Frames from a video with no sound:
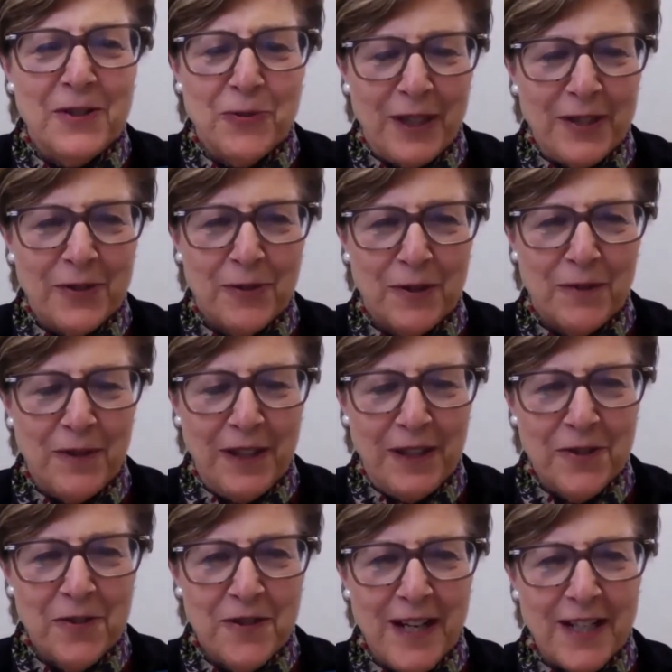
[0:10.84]
Director of the
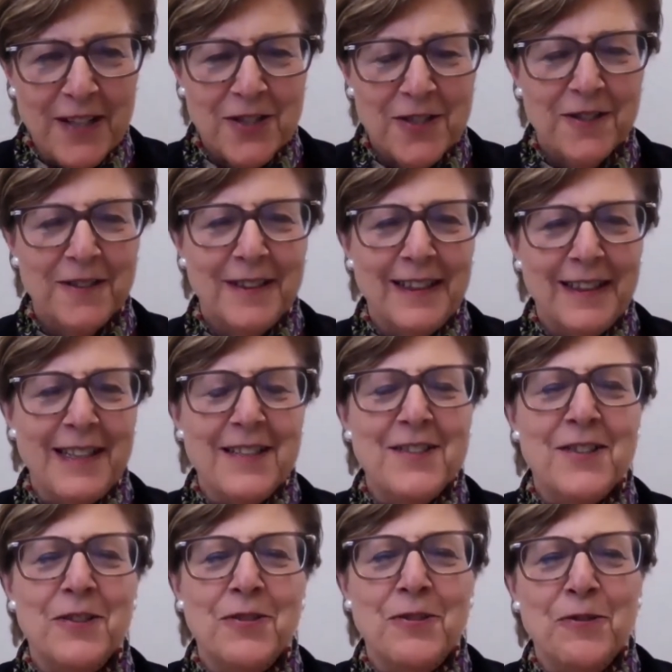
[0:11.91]
International
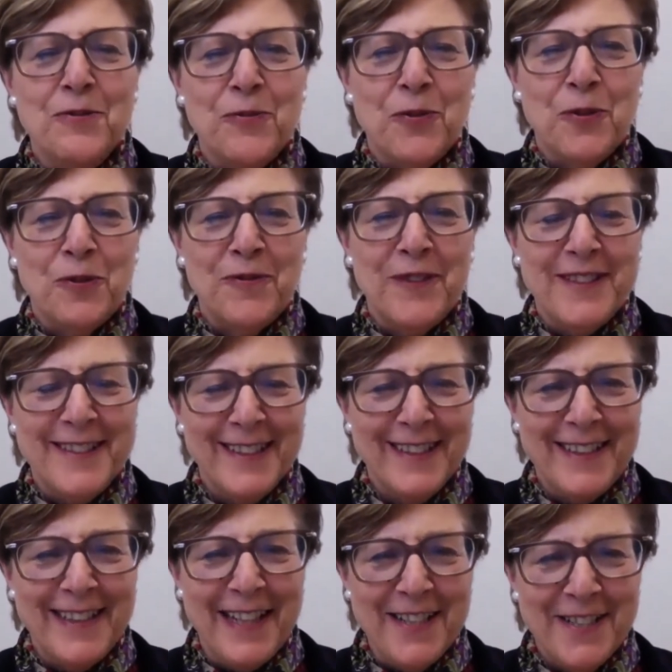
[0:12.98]
Institute for
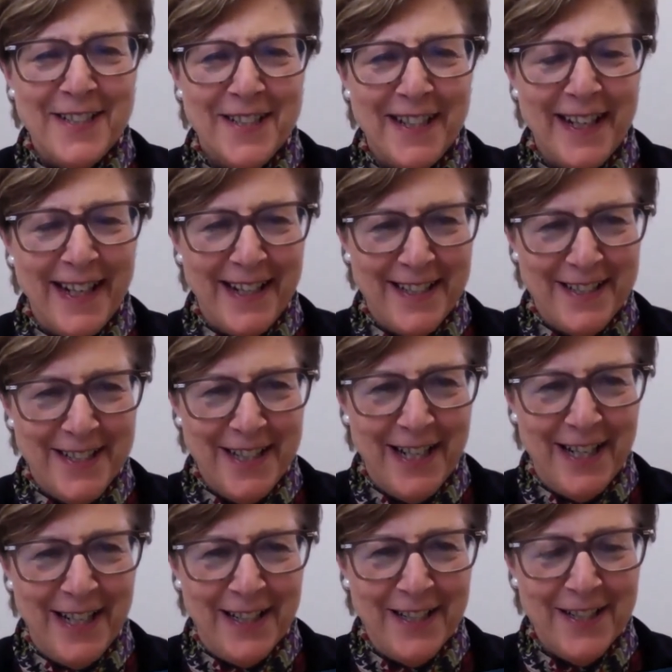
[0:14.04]
Facilitation and
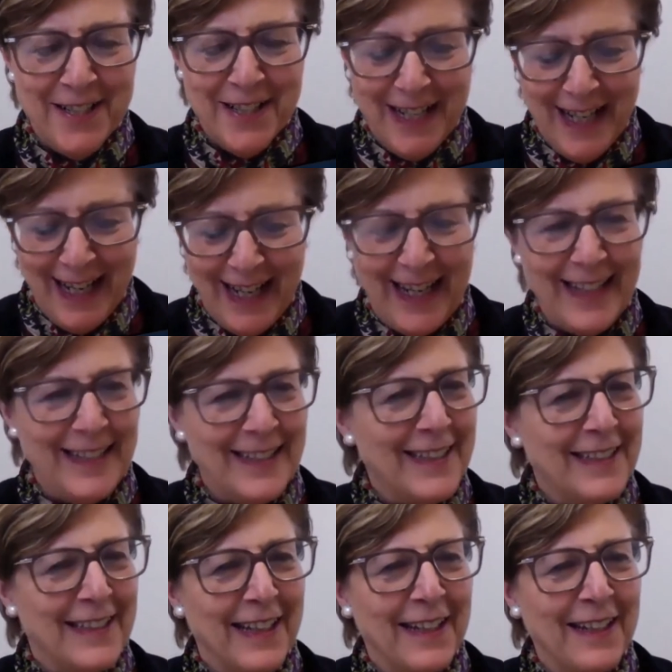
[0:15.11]
Change. And
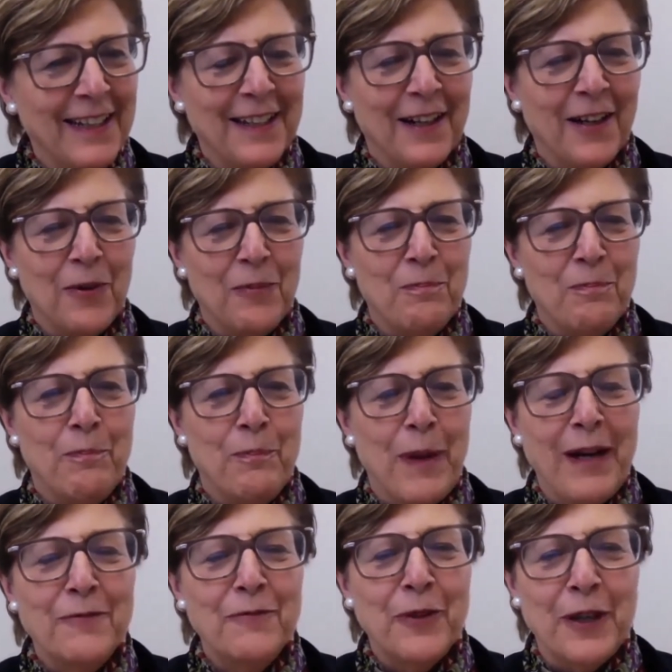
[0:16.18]
today our
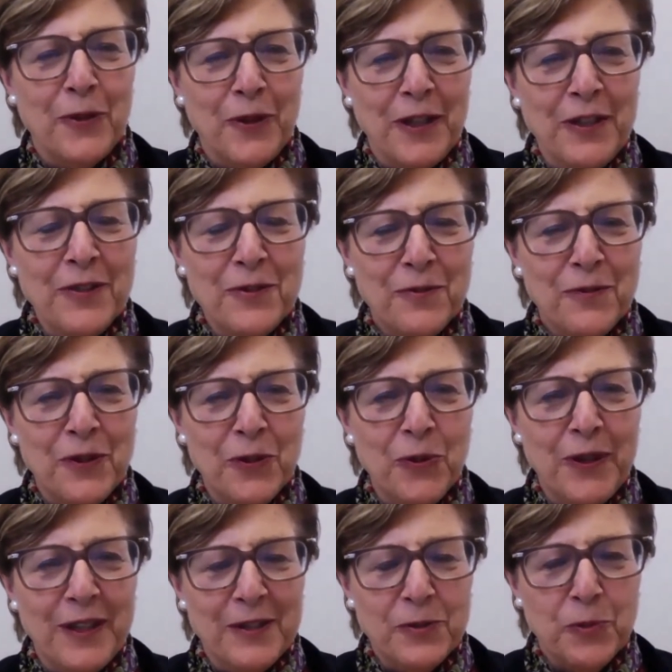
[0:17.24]
bonfire interview
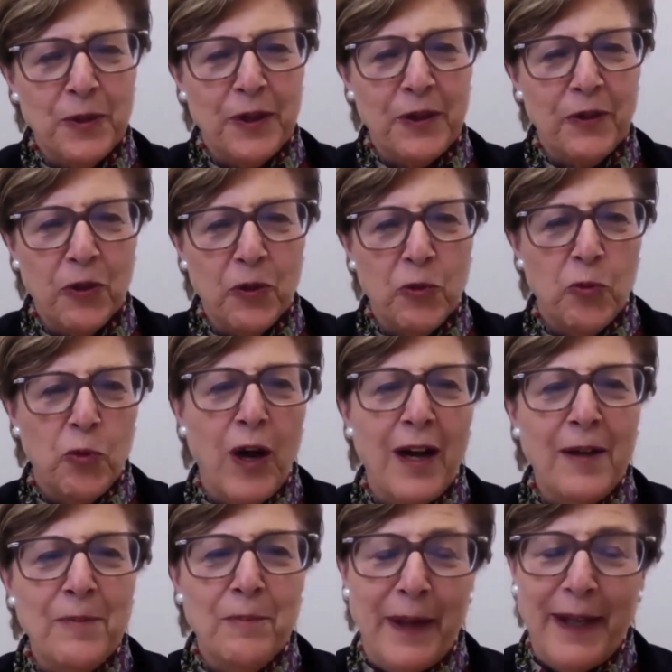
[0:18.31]
is with
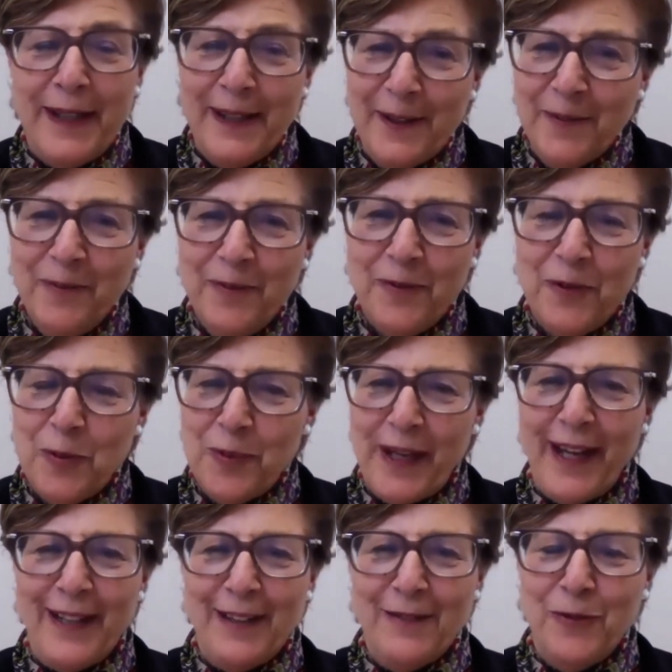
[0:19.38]
Ron Milam from
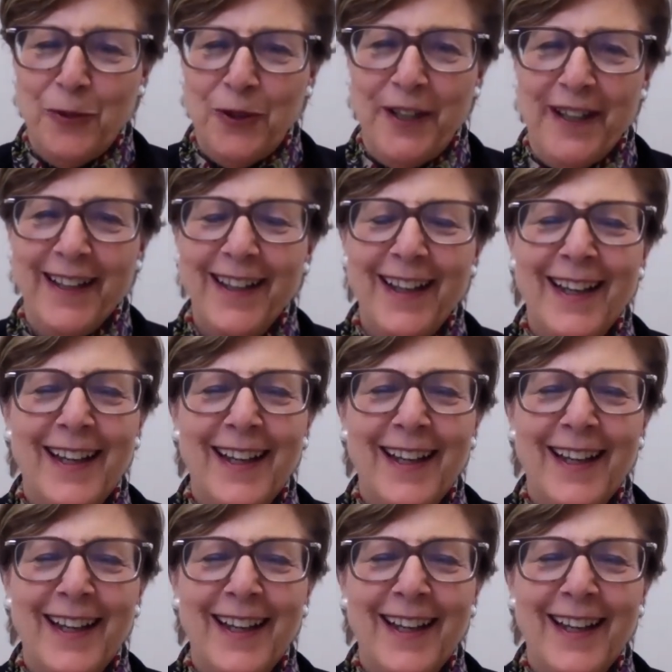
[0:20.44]
California.